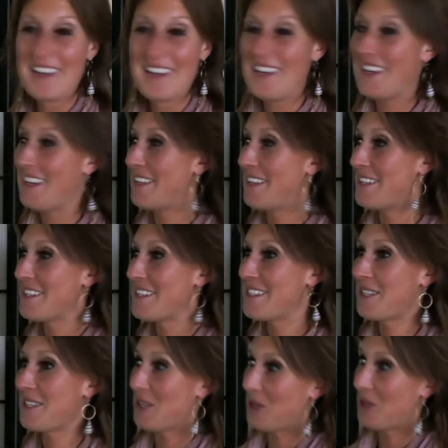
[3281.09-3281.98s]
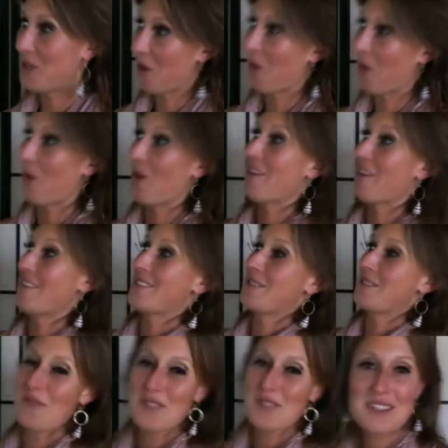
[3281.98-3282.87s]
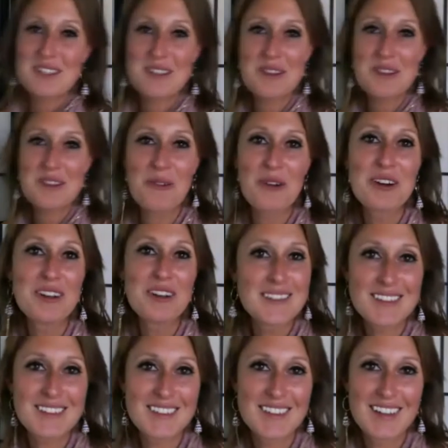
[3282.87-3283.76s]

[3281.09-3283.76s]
is your service to the world